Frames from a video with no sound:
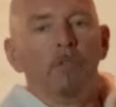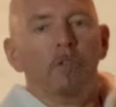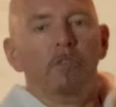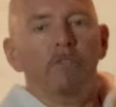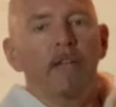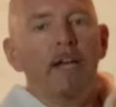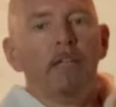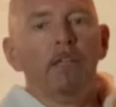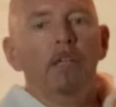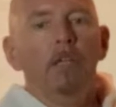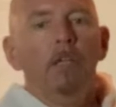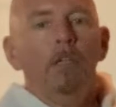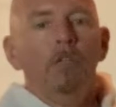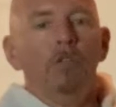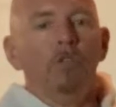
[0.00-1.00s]
if not,
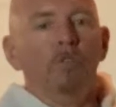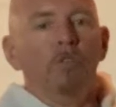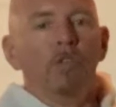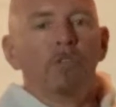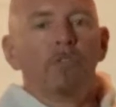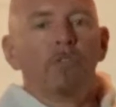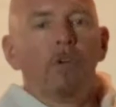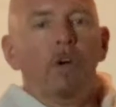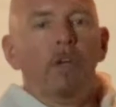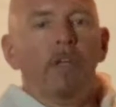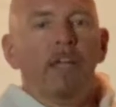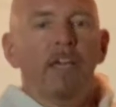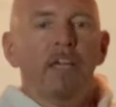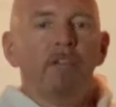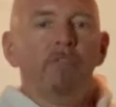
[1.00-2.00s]
you've just gone
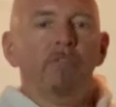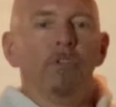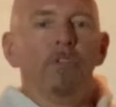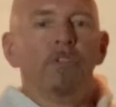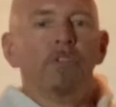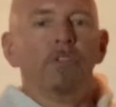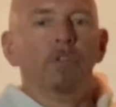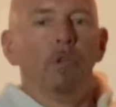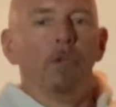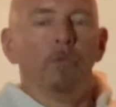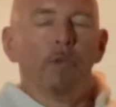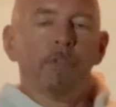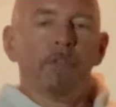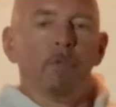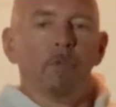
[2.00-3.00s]
head first into a
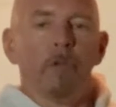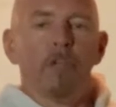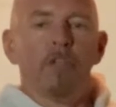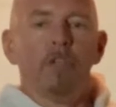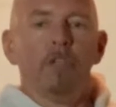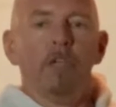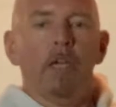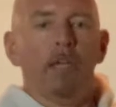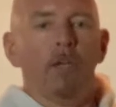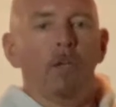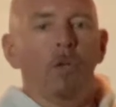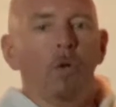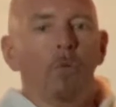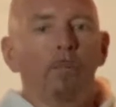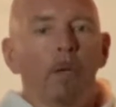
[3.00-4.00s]
restoration
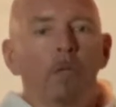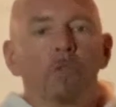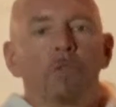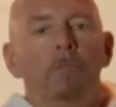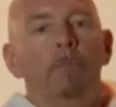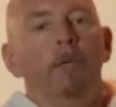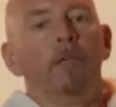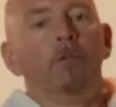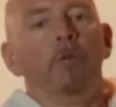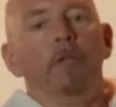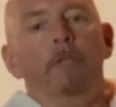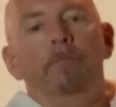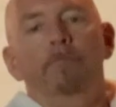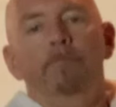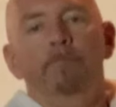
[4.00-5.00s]
and no parts to make it
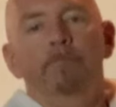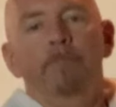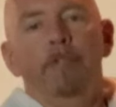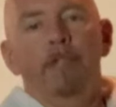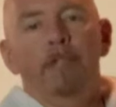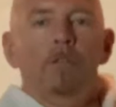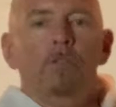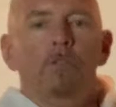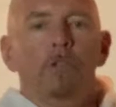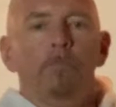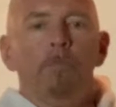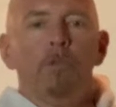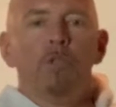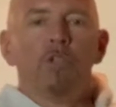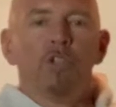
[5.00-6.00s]
run. Just
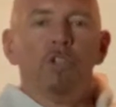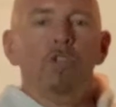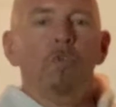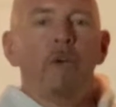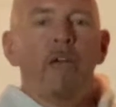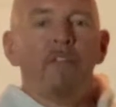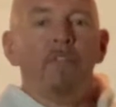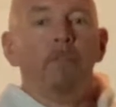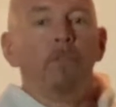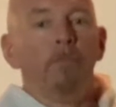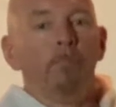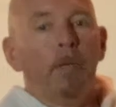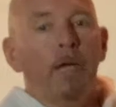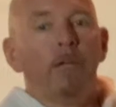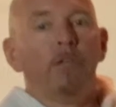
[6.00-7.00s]
be sure you have the
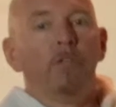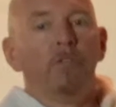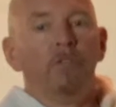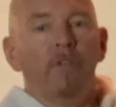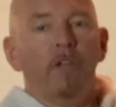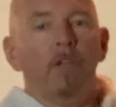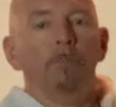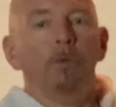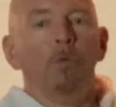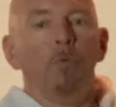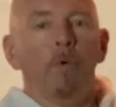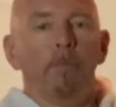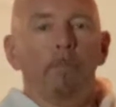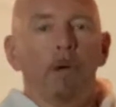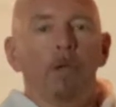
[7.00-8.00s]
suppliers available
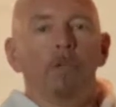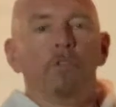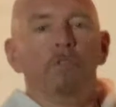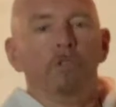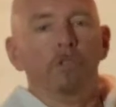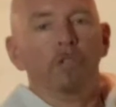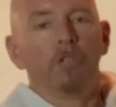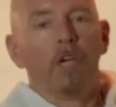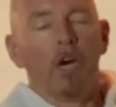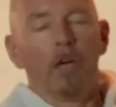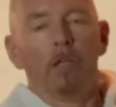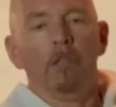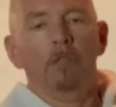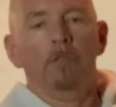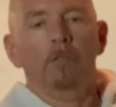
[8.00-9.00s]
with parts for your car.